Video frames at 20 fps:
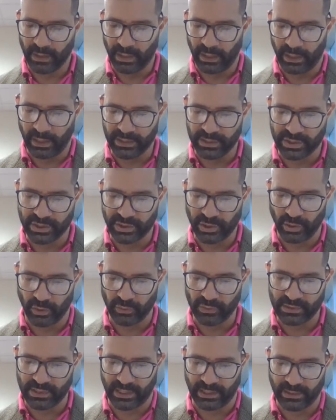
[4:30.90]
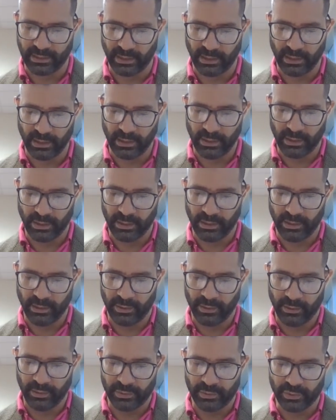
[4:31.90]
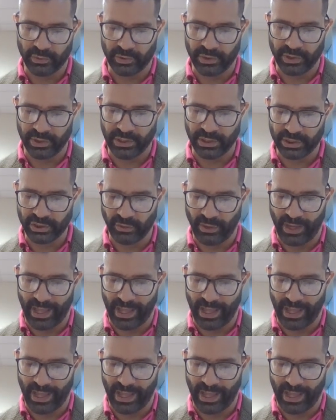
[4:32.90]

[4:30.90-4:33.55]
It shows that the judicial